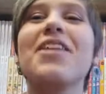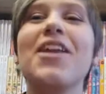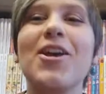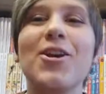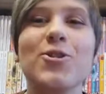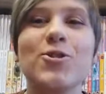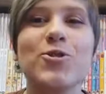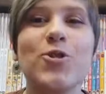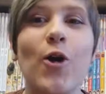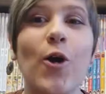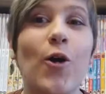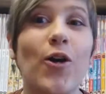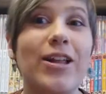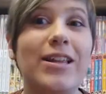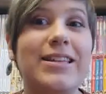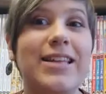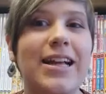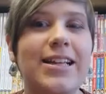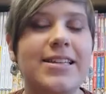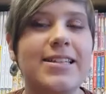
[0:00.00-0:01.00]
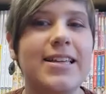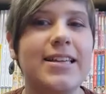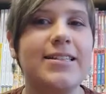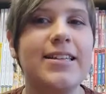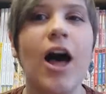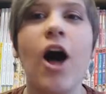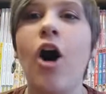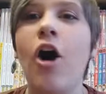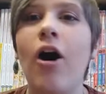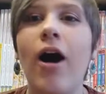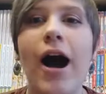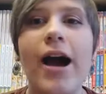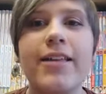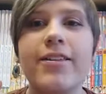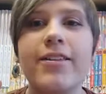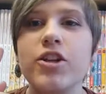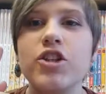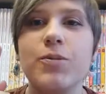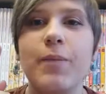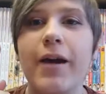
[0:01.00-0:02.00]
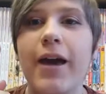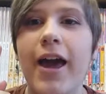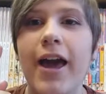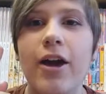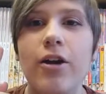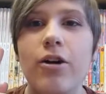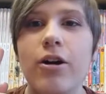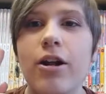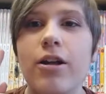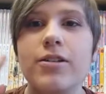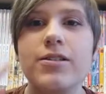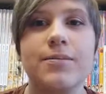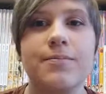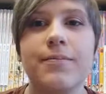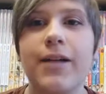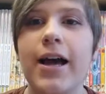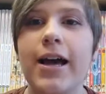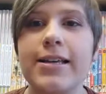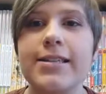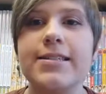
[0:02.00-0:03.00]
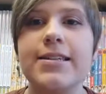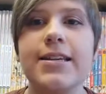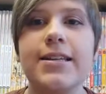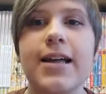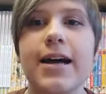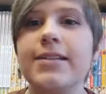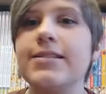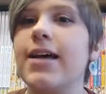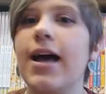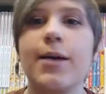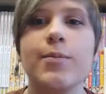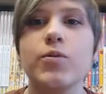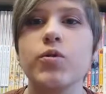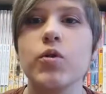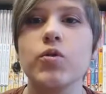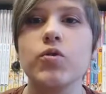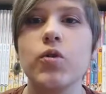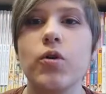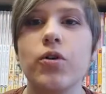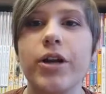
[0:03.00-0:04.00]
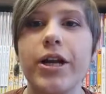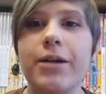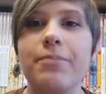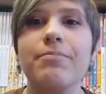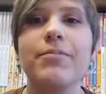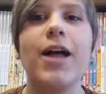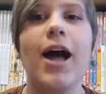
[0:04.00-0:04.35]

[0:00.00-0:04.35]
So that's it. I touch my hair a lot, I see that. I'm so sorry.